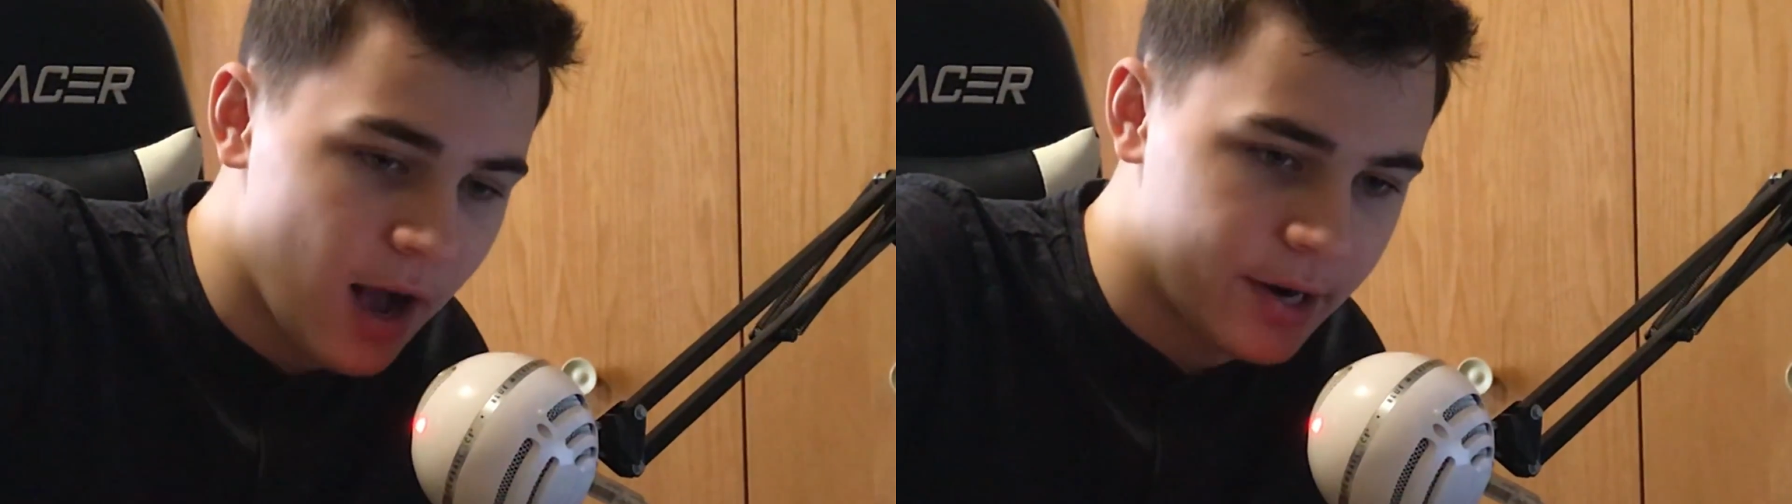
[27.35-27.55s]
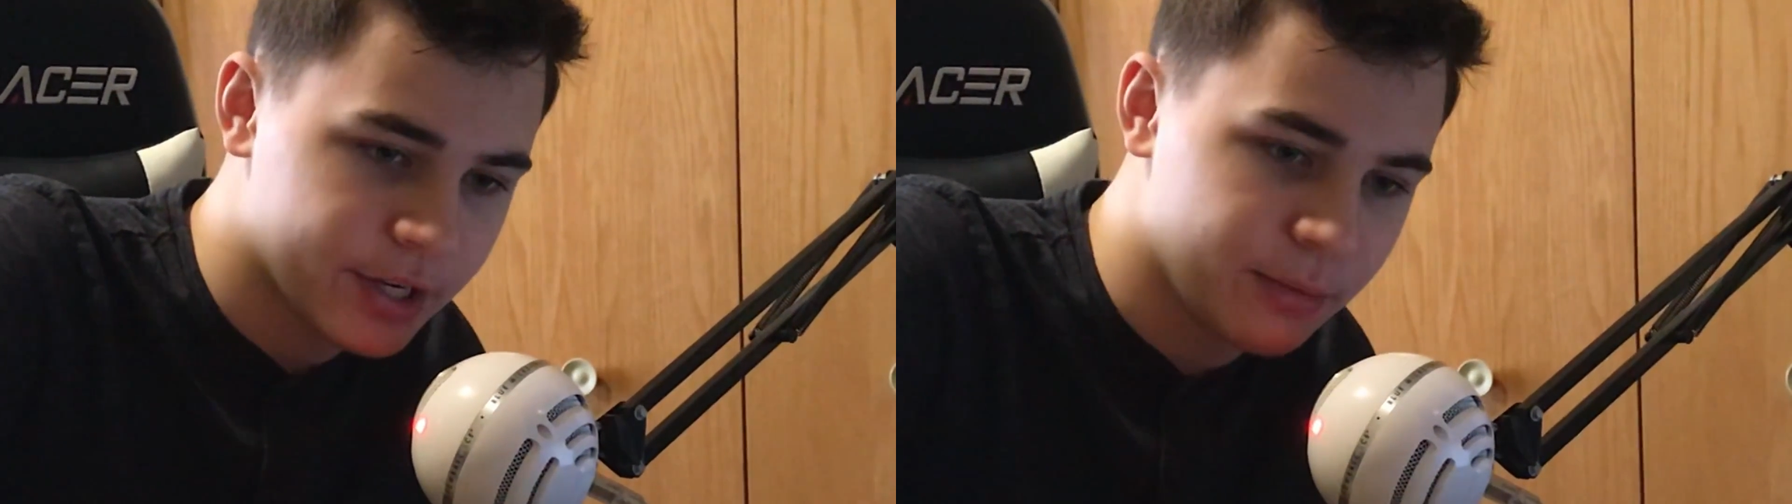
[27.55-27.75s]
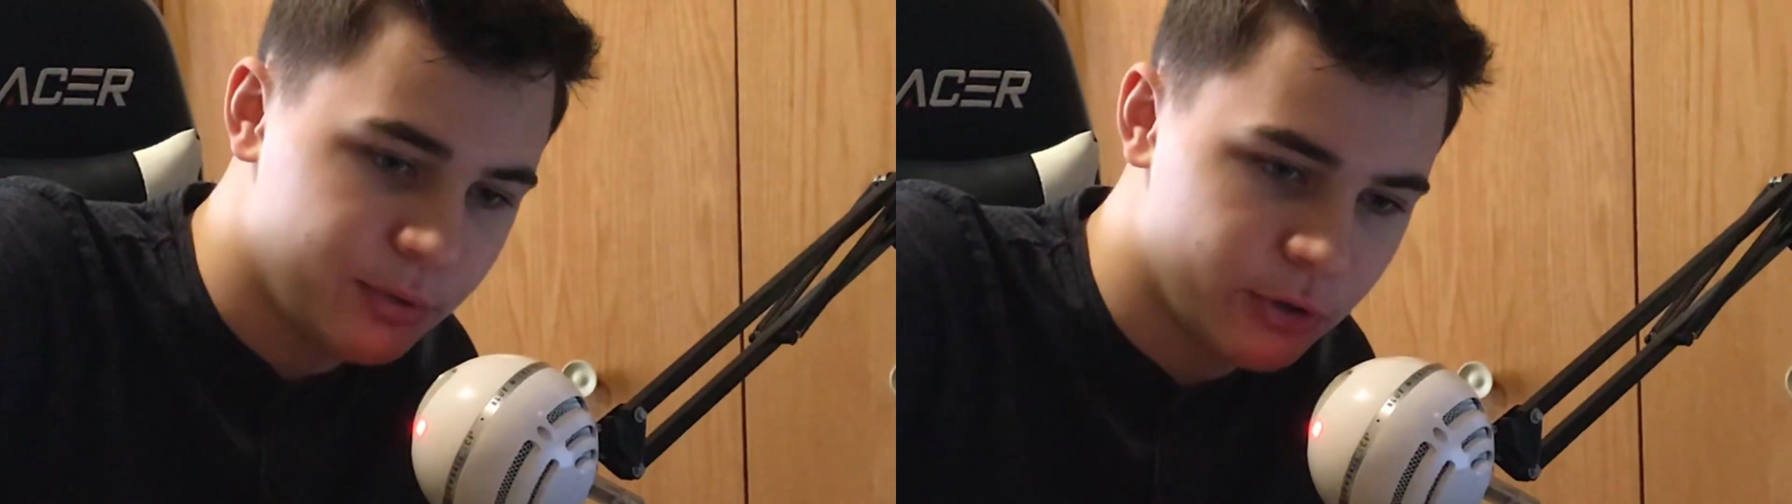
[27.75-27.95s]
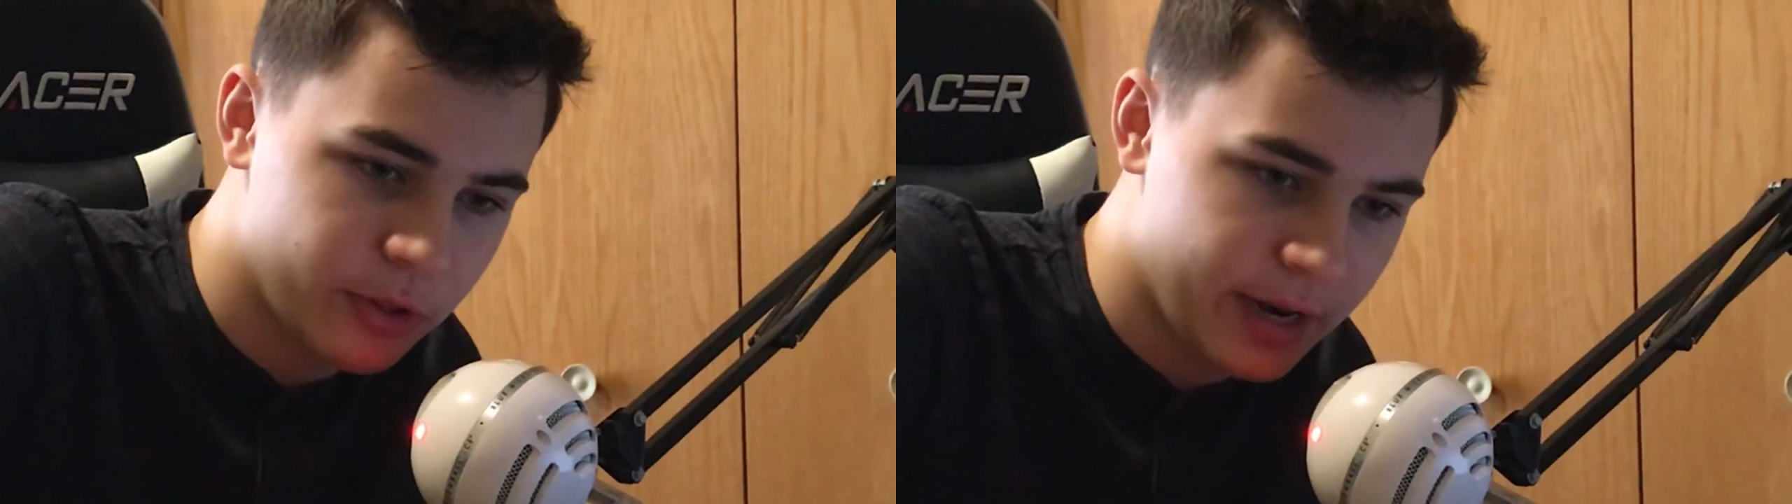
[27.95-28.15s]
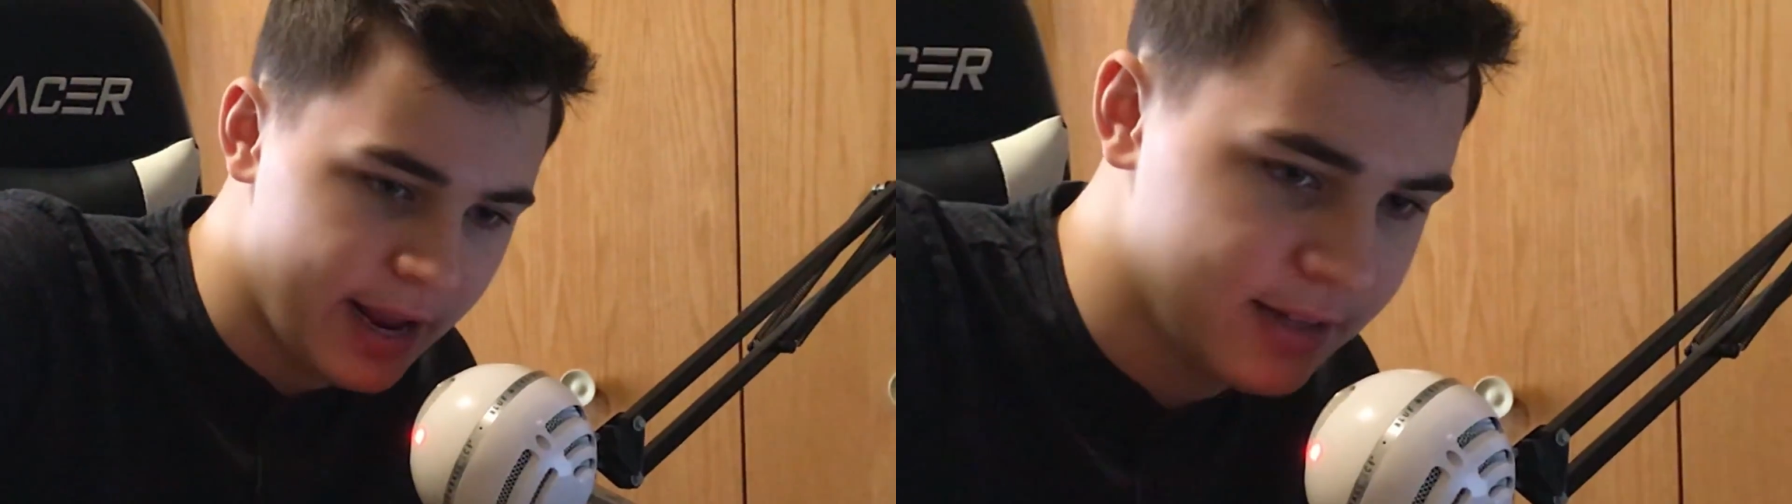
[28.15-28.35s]
on a computer
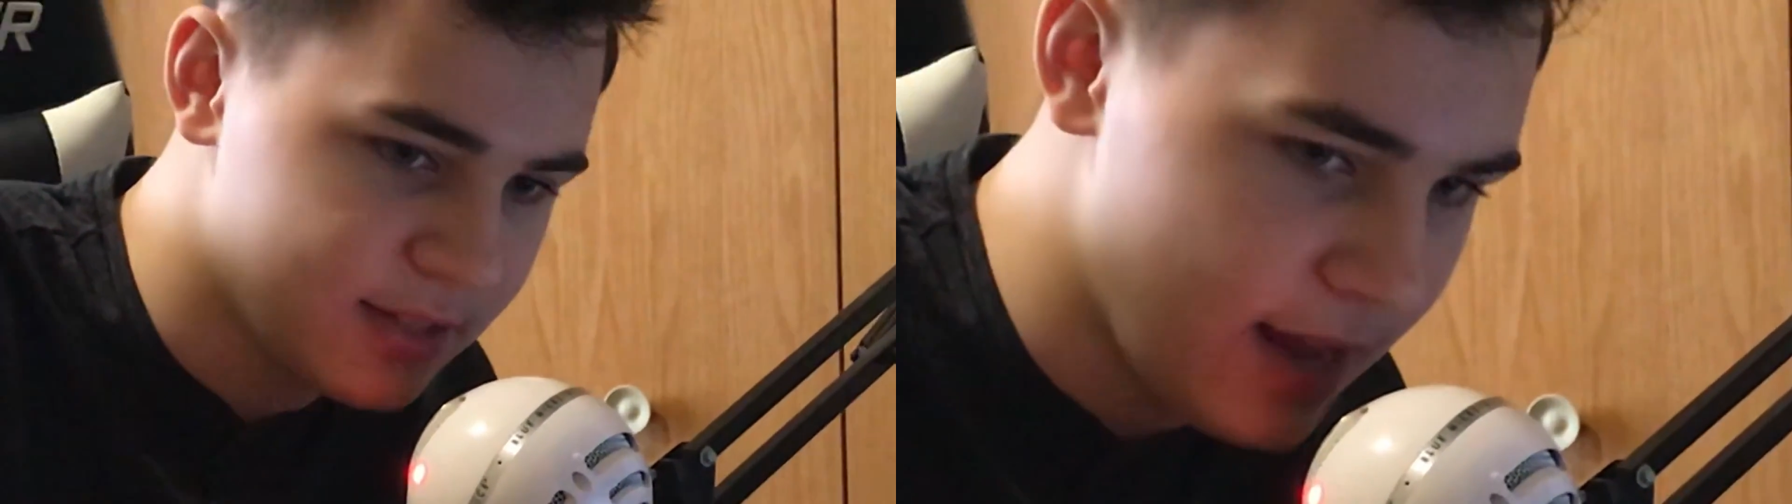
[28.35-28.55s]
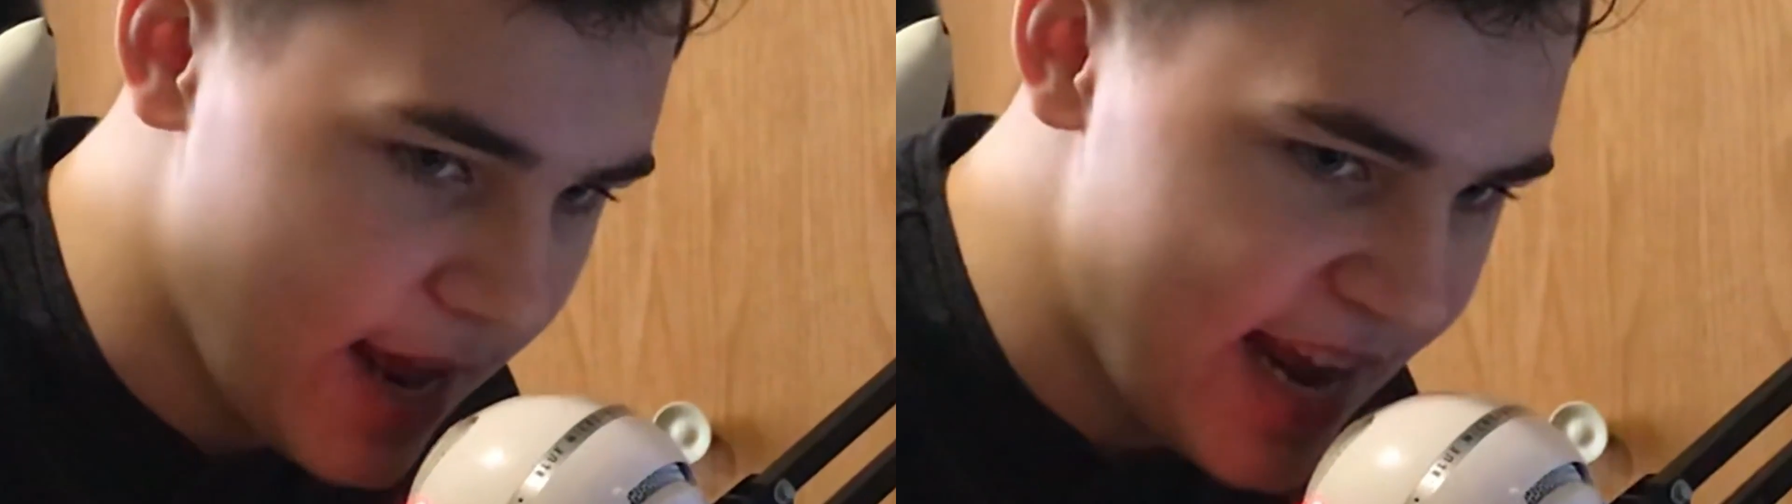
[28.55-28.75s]
that has